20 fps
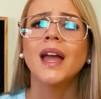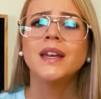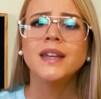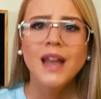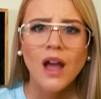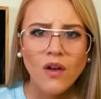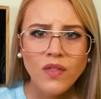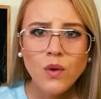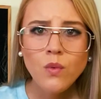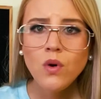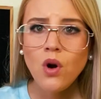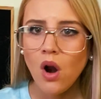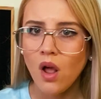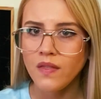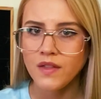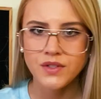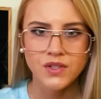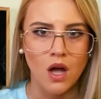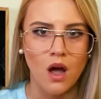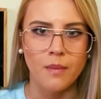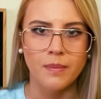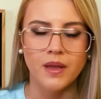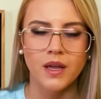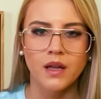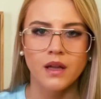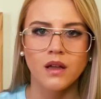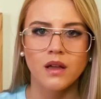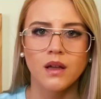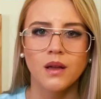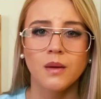And now that we're on the
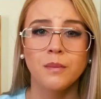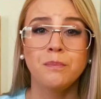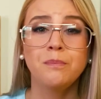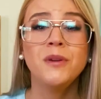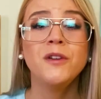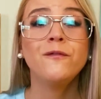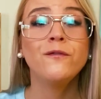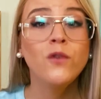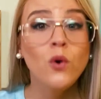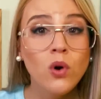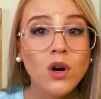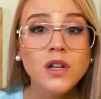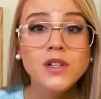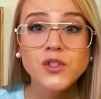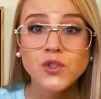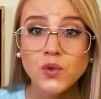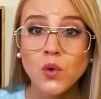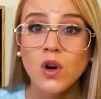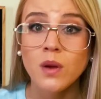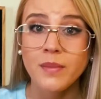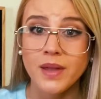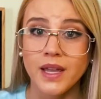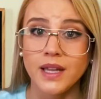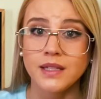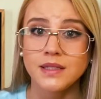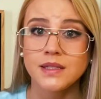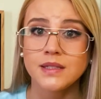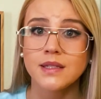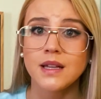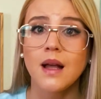topic, before a storm
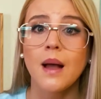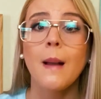hits,